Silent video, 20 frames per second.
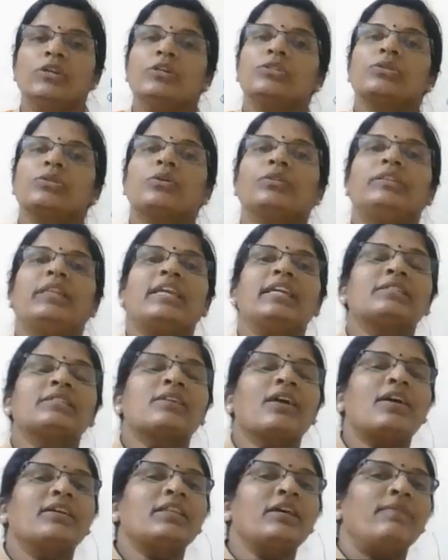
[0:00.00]
So these
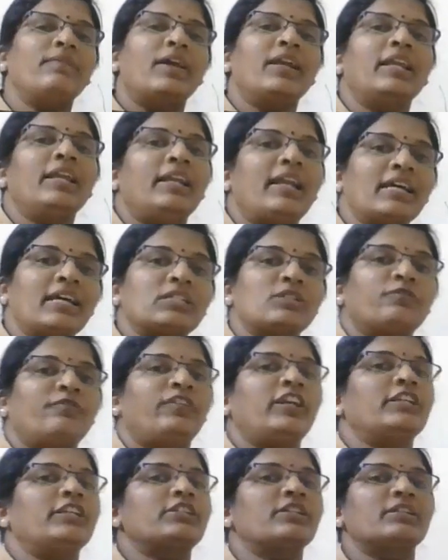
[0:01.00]
are the very less
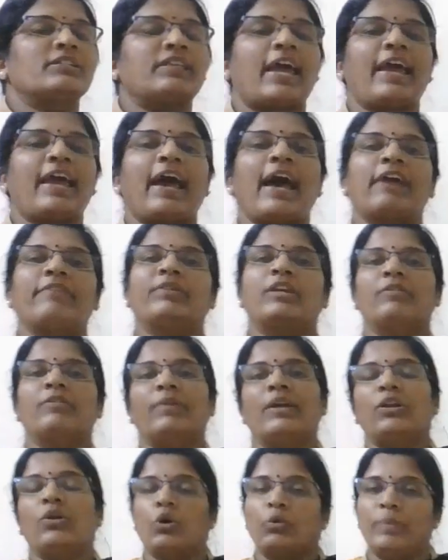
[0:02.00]
features I have
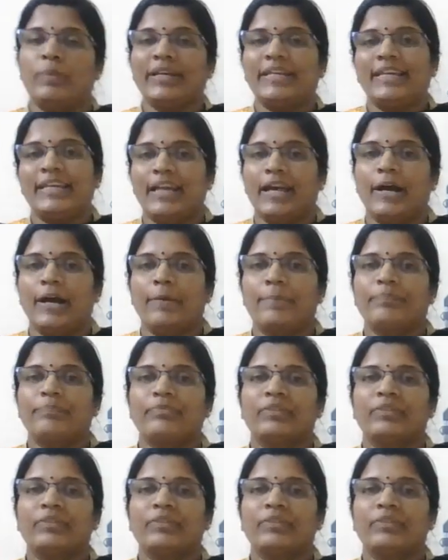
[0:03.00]
given over here.